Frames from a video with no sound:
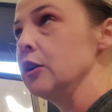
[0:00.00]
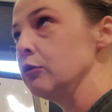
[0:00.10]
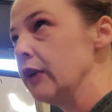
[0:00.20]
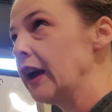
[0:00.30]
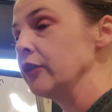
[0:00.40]

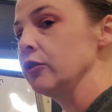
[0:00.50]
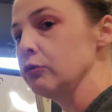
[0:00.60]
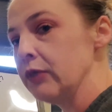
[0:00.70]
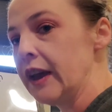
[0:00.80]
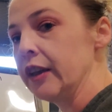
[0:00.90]
Rex,
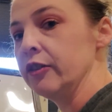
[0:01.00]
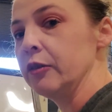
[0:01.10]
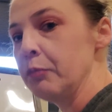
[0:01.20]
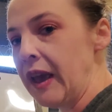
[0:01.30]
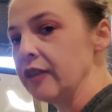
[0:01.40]
regus,
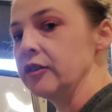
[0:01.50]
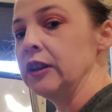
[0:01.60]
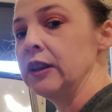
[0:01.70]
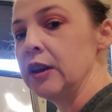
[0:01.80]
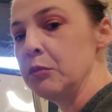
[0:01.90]

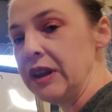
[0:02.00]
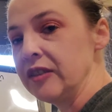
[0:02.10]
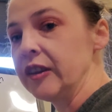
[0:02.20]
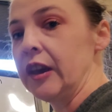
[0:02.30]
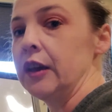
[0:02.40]
masculine, it means
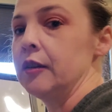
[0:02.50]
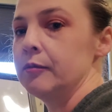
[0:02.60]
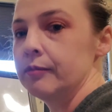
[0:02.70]
king.